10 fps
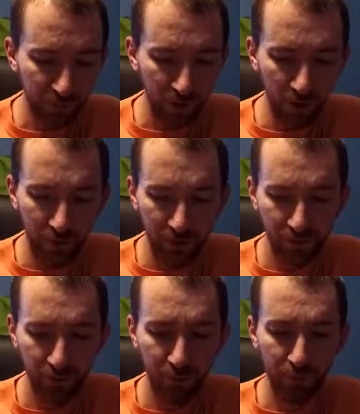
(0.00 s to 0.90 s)
This
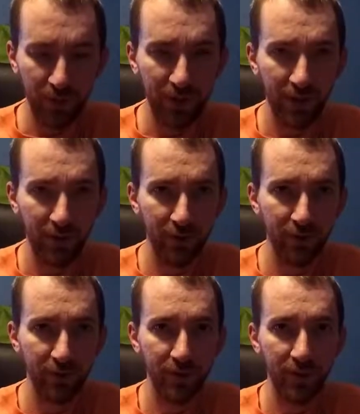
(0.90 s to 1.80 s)

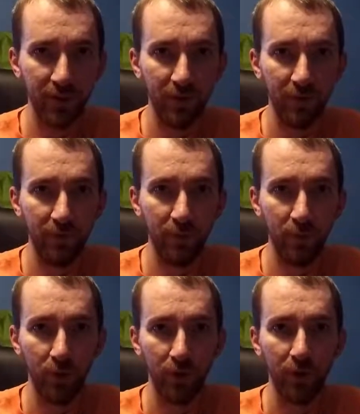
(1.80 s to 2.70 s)
retails
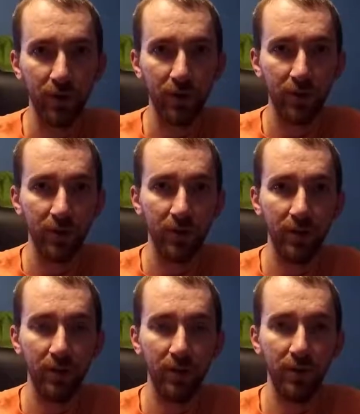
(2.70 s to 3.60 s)
for
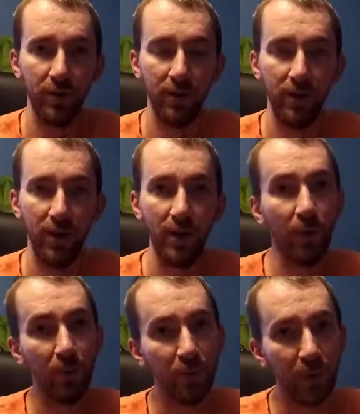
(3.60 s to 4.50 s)
anywhere
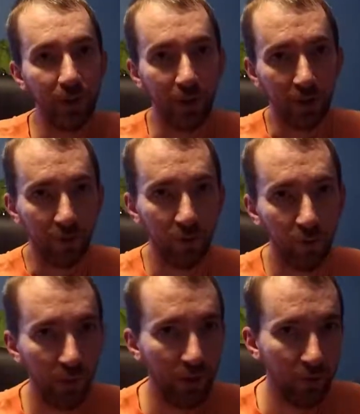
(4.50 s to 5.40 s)
between like
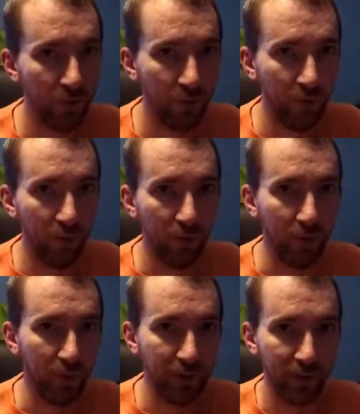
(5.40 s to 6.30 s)
$22 to
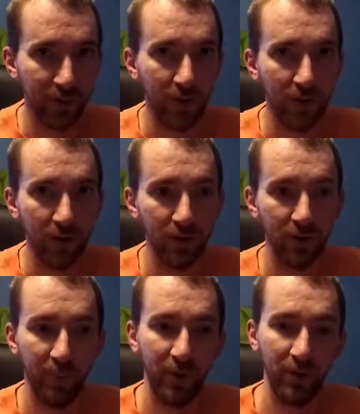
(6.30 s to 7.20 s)
$26
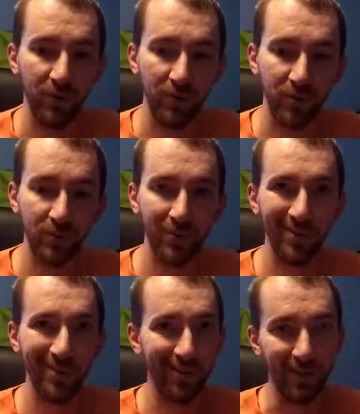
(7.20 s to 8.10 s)
depending on the store
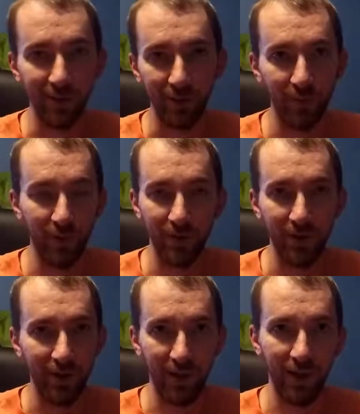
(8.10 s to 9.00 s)
and like whether or
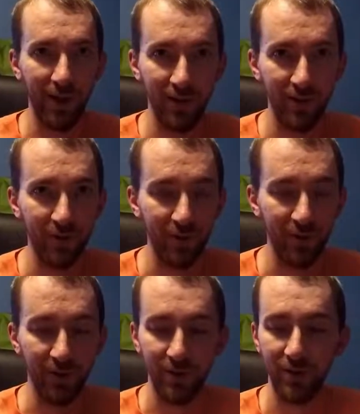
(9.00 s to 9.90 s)
not you catch it on
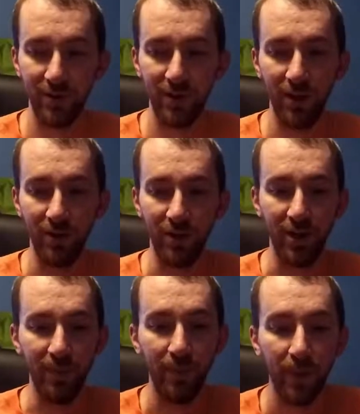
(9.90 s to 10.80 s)
the sale or not.
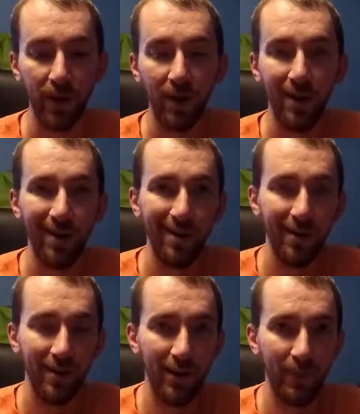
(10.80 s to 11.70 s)

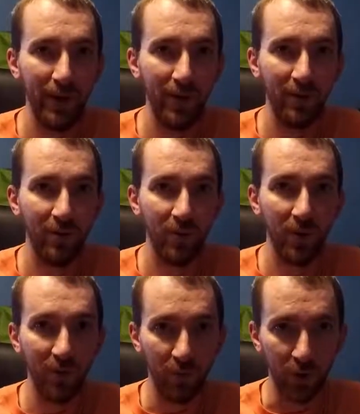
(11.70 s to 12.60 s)
I paid
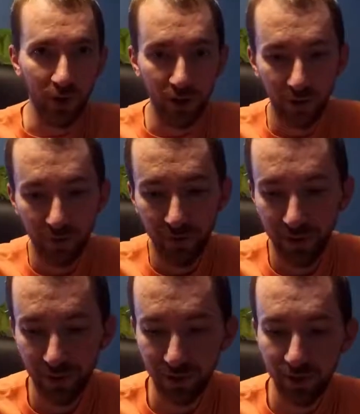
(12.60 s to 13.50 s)
$24 for
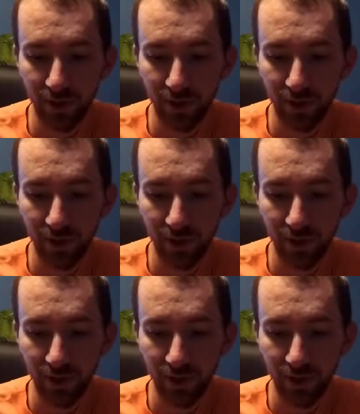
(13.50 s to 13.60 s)
this.